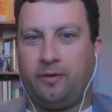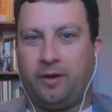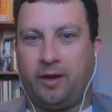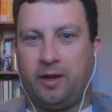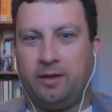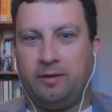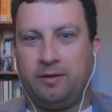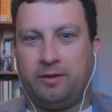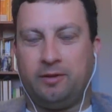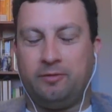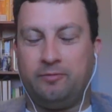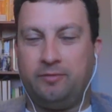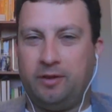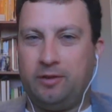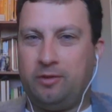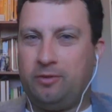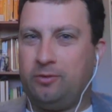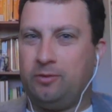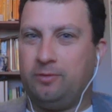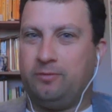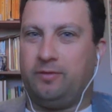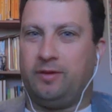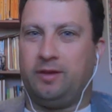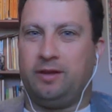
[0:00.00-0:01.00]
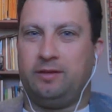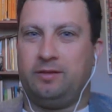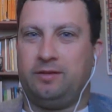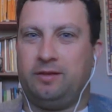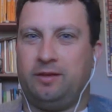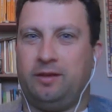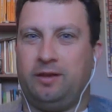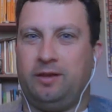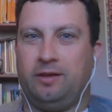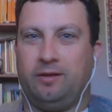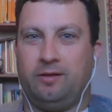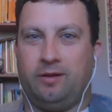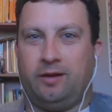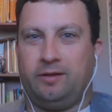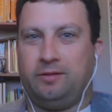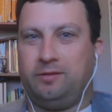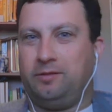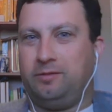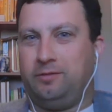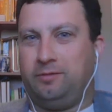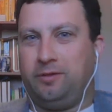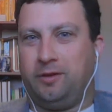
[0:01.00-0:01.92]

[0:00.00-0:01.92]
i convince you of anything here i'd